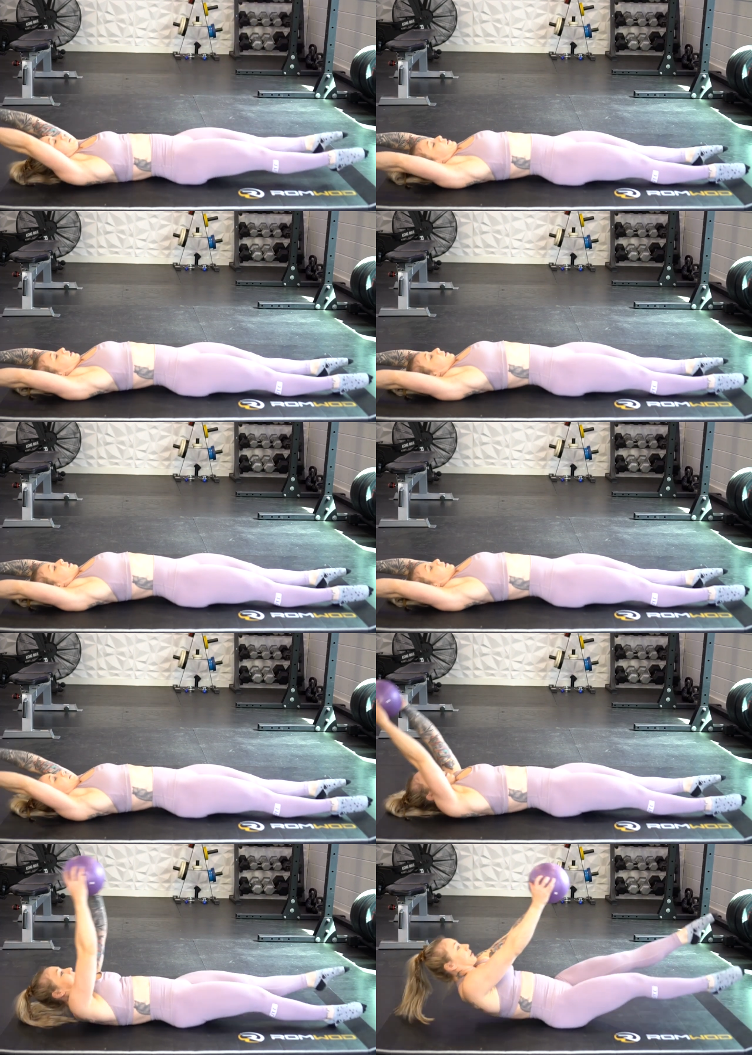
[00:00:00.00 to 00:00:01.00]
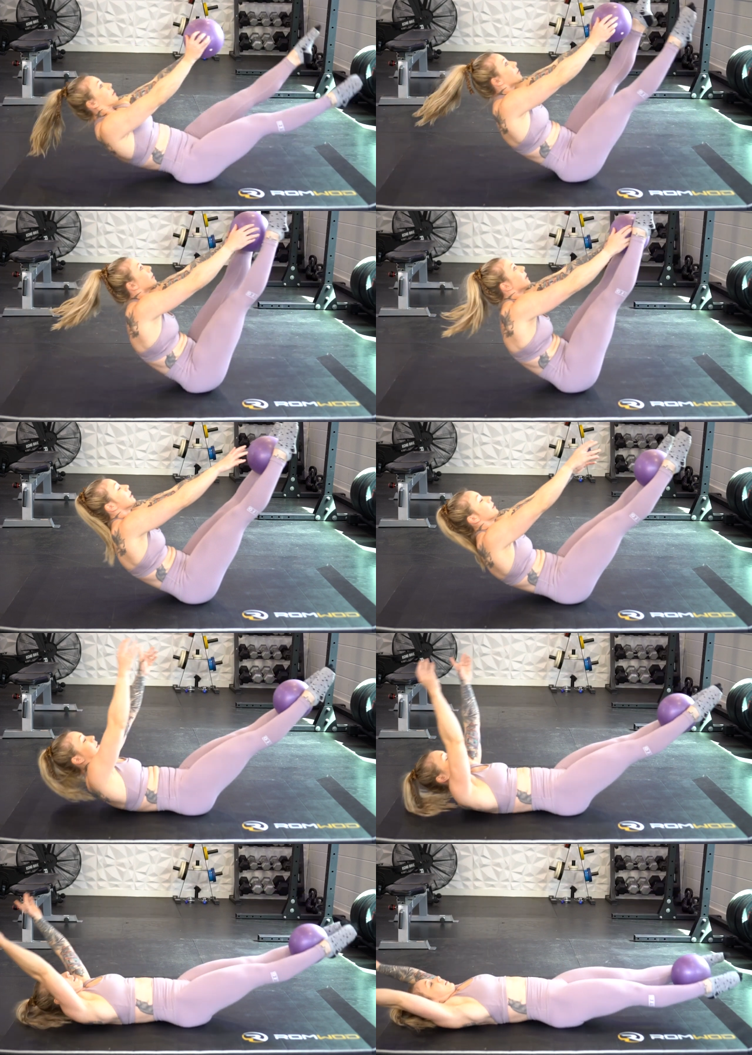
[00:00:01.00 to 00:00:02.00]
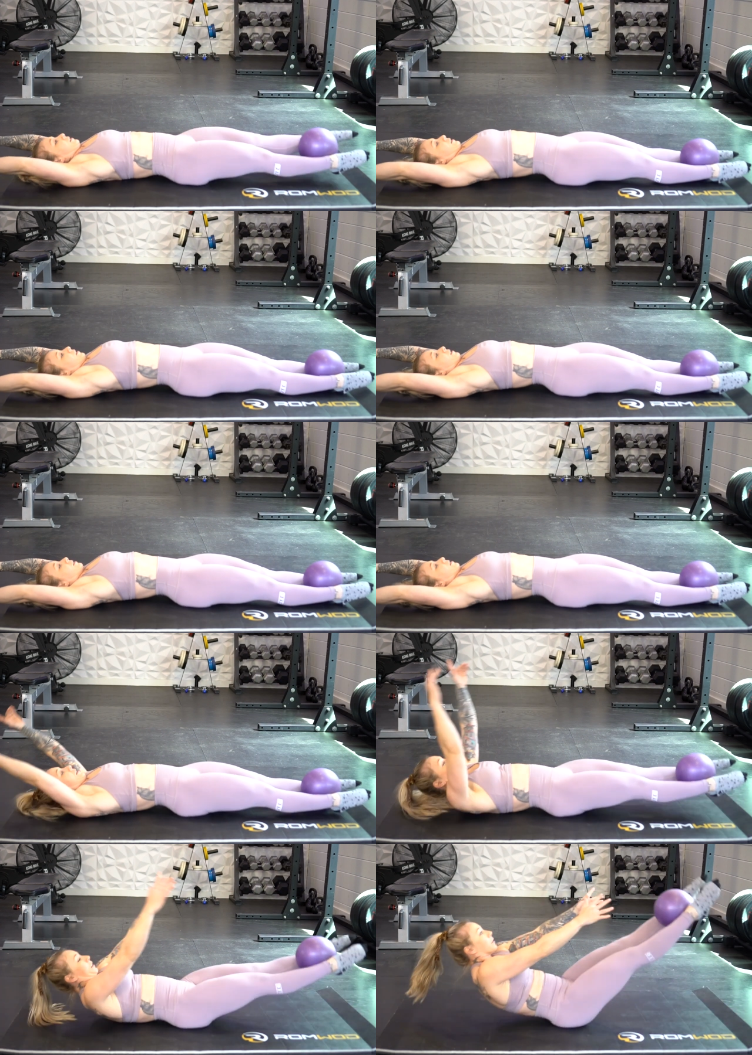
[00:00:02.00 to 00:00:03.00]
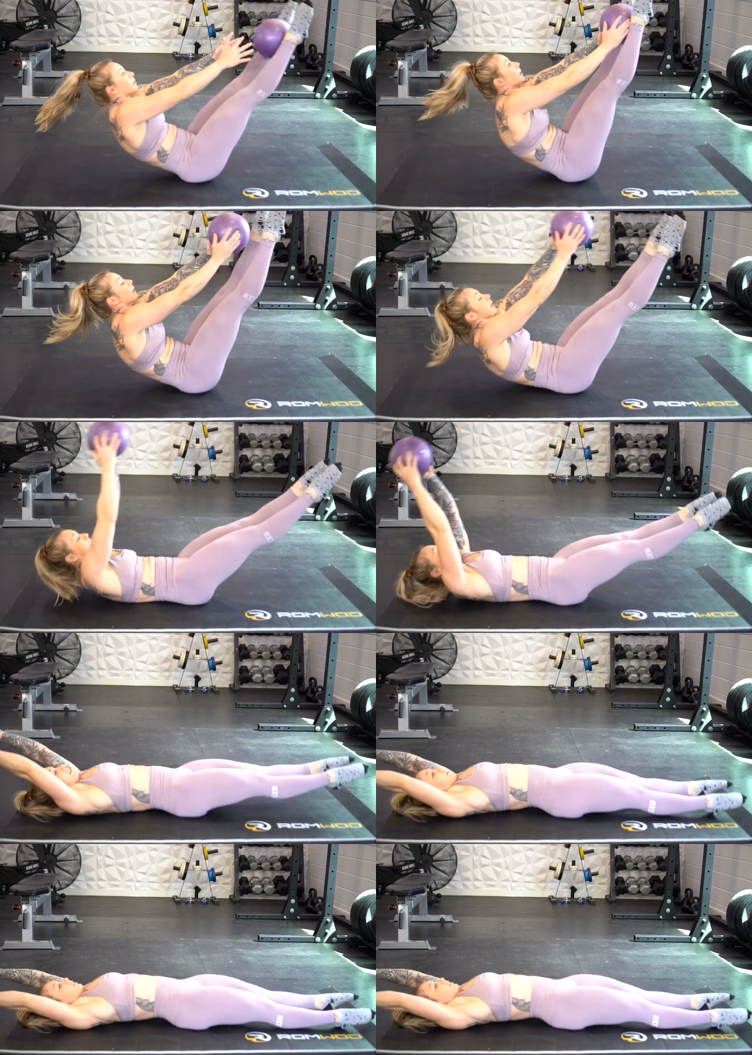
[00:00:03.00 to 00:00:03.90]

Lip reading: [unreadable: no face in view]